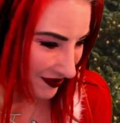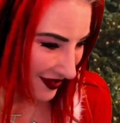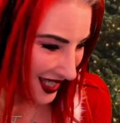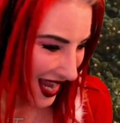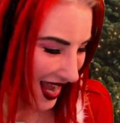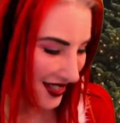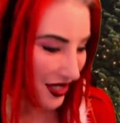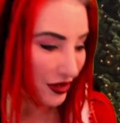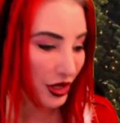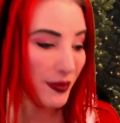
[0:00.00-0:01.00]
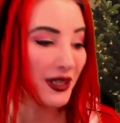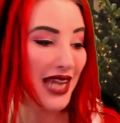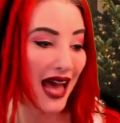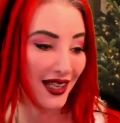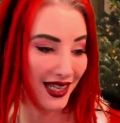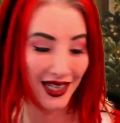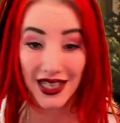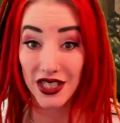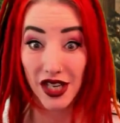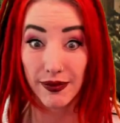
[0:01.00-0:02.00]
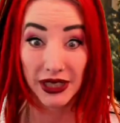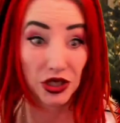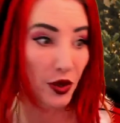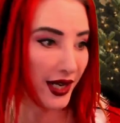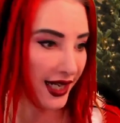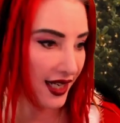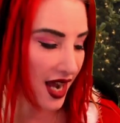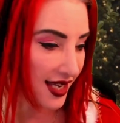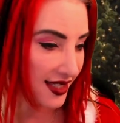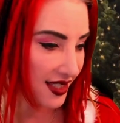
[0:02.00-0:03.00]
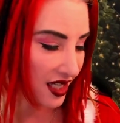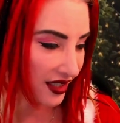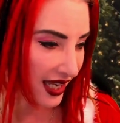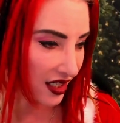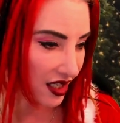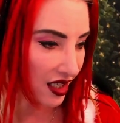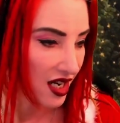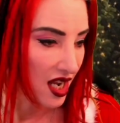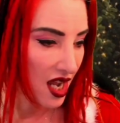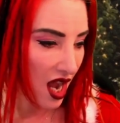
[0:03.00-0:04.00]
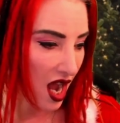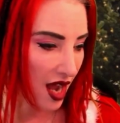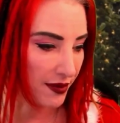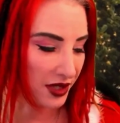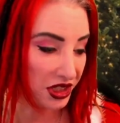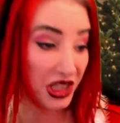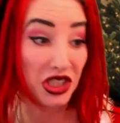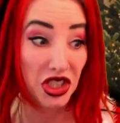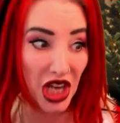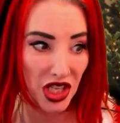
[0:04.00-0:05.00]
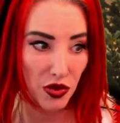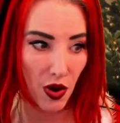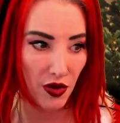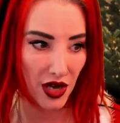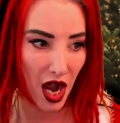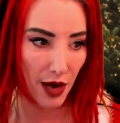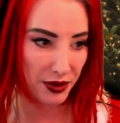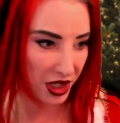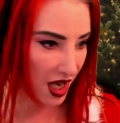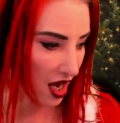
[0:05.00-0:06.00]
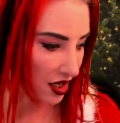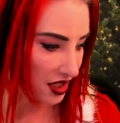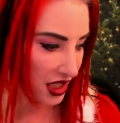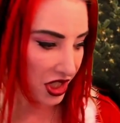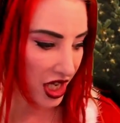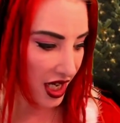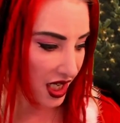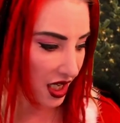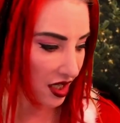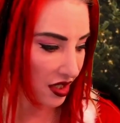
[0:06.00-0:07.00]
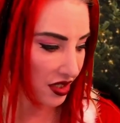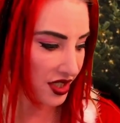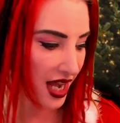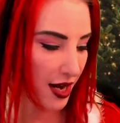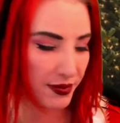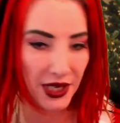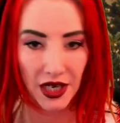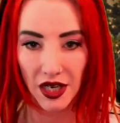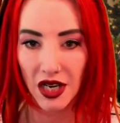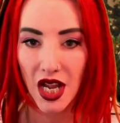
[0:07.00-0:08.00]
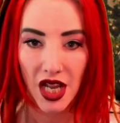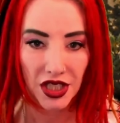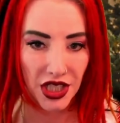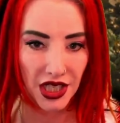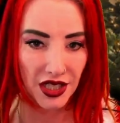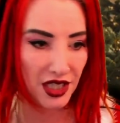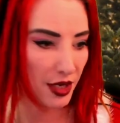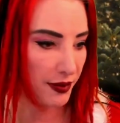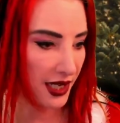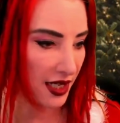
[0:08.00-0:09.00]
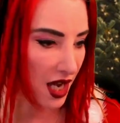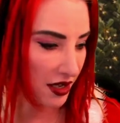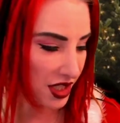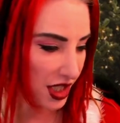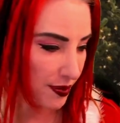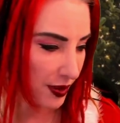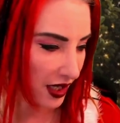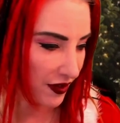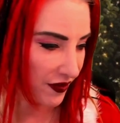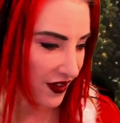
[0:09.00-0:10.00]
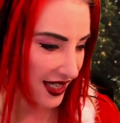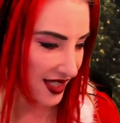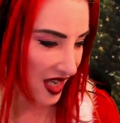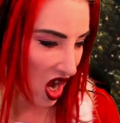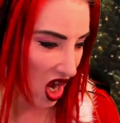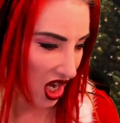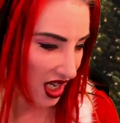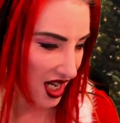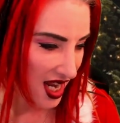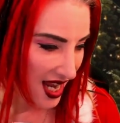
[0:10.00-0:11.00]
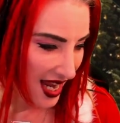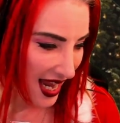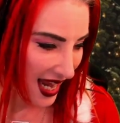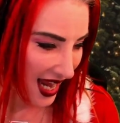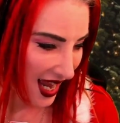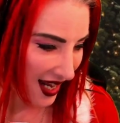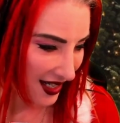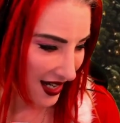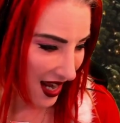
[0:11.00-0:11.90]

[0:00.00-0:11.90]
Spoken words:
Yeah, so Jupiter Gatling is going to be joining us later. She just woke up. She got her DJ gear set up here. She's going to be, she's putting her face on. And